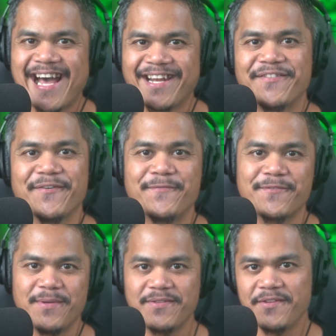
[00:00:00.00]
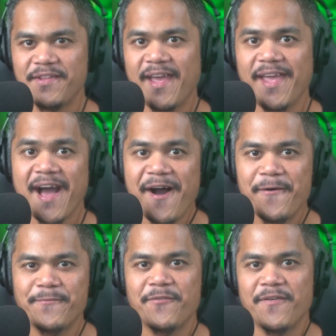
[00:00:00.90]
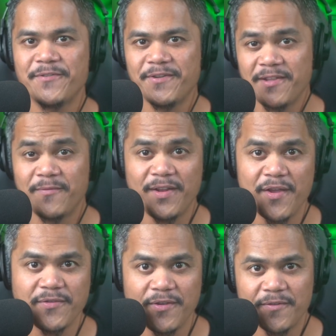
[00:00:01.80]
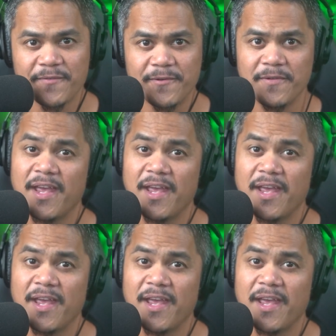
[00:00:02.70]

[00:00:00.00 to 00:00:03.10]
is all from me today. I hope you found today's video useful.